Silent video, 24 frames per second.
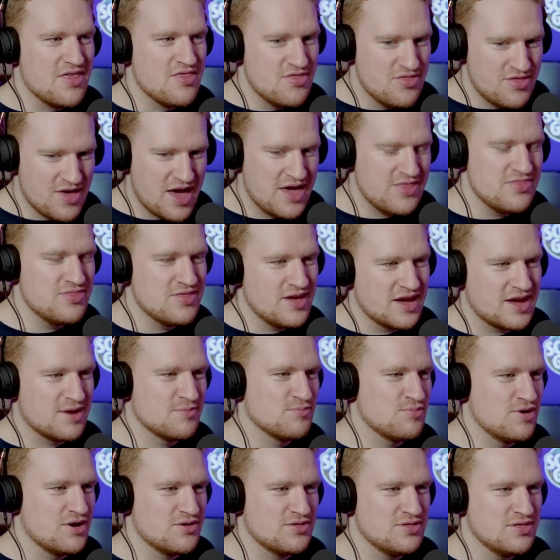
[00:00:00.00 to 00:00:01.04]
and then they
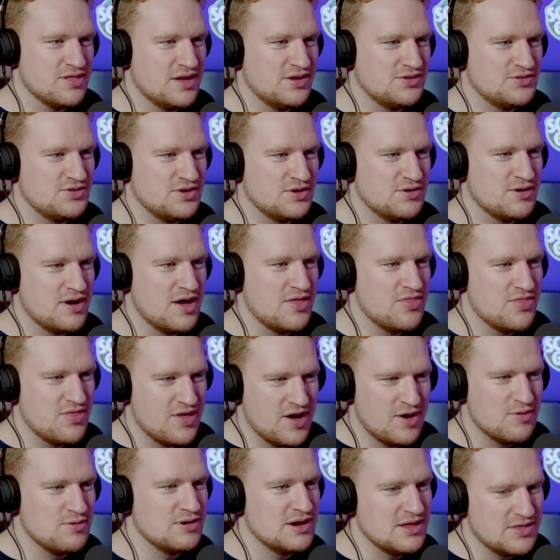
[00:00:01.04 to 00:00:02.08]
can breathalyze you. And
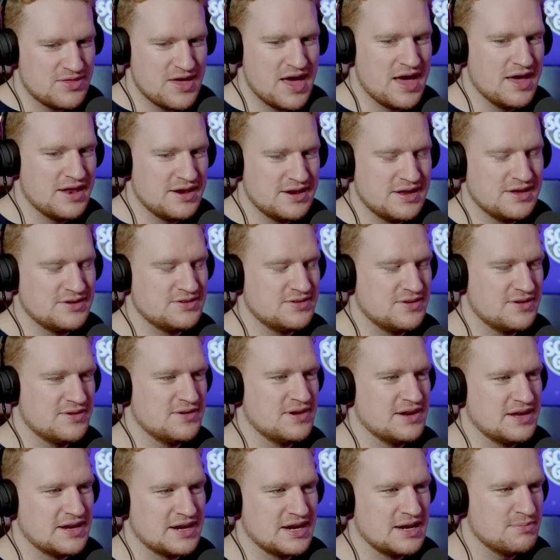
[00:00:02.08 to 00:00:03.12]
only then is it
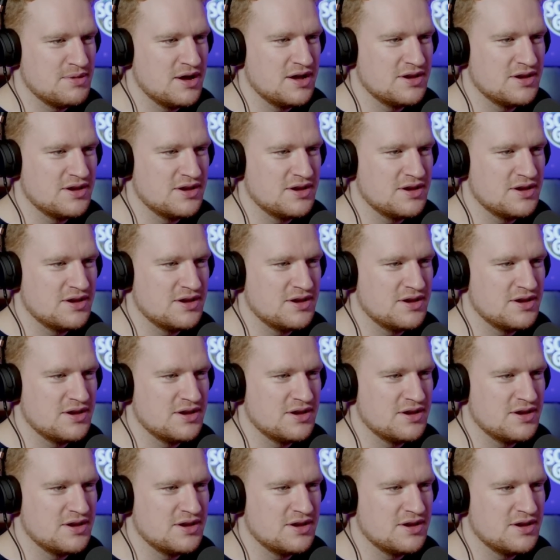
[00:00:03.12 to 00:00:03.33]
legally